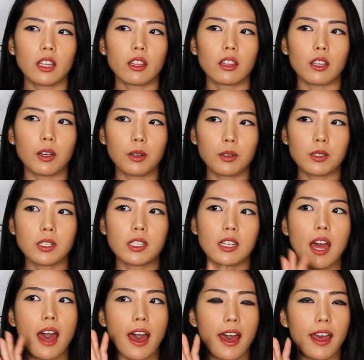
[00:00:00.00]
those
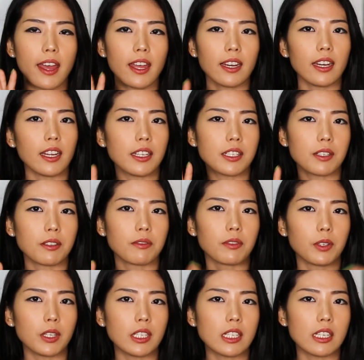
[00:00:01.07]
high nasal
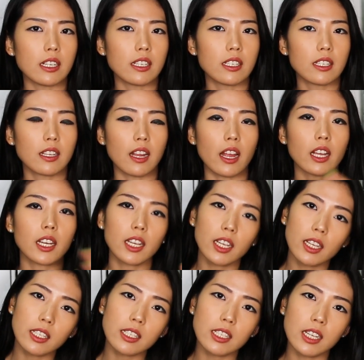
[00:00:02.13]
voices that
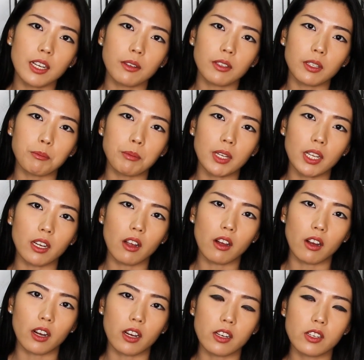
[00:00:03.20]
could sound a bit
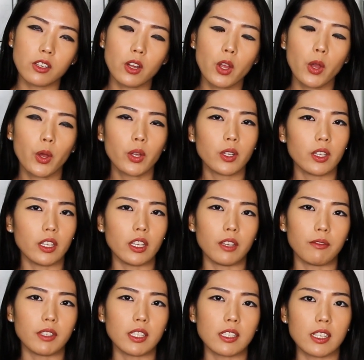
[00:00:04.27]
harsh
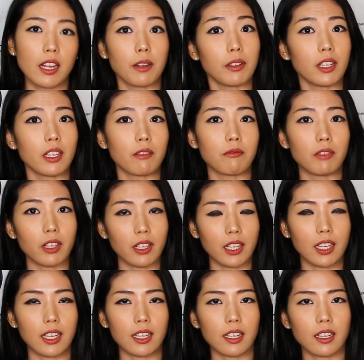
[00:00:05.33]
even sounded really
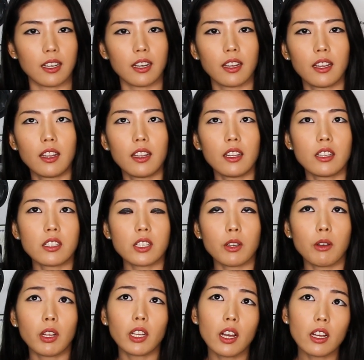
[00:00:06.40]
good. So
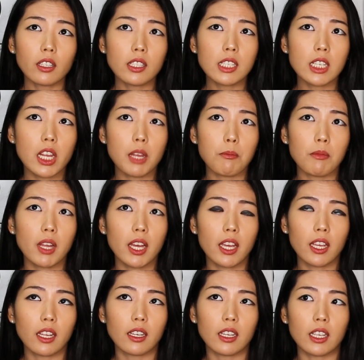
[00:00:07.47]
along the same
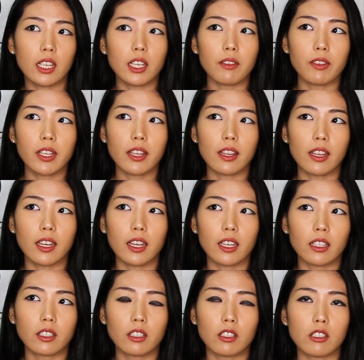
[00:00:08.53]
line, even
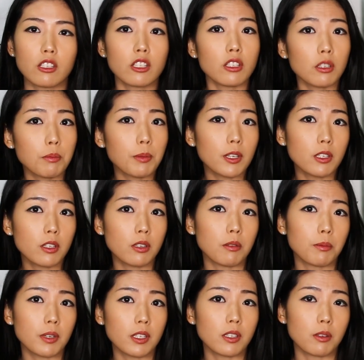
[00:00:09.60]
like the super
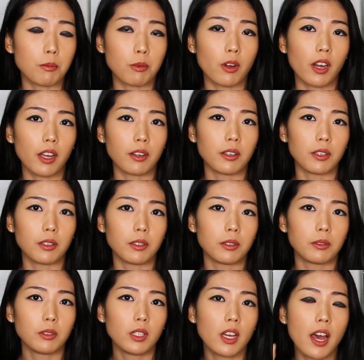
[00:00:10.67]

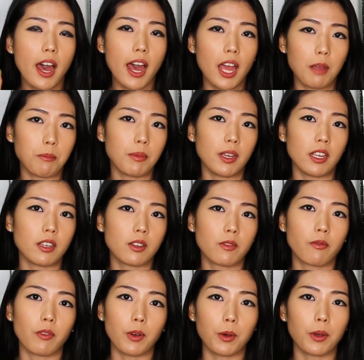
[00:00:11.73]
soprano high pitched
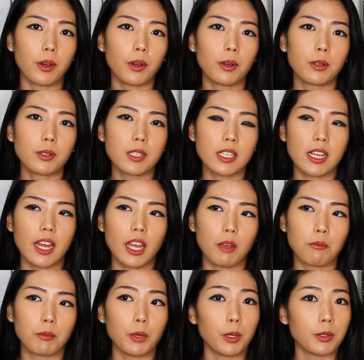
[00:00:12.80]
vocals like
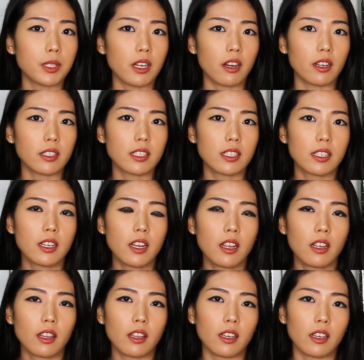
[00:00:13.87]
Mozart's
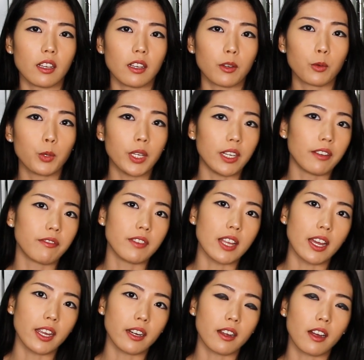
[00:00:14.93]
The Queen of
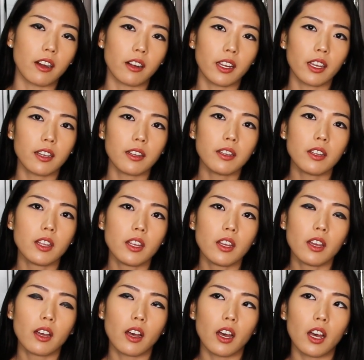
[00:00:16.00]
Night aria,
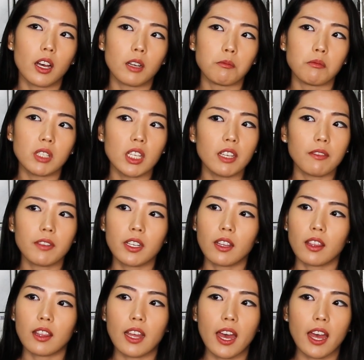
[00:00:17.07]

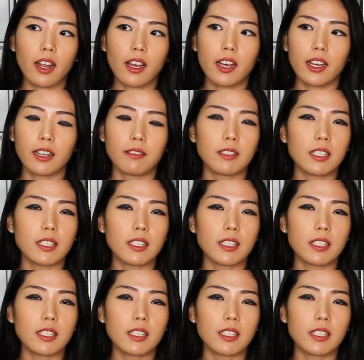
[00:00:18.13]
even that kind of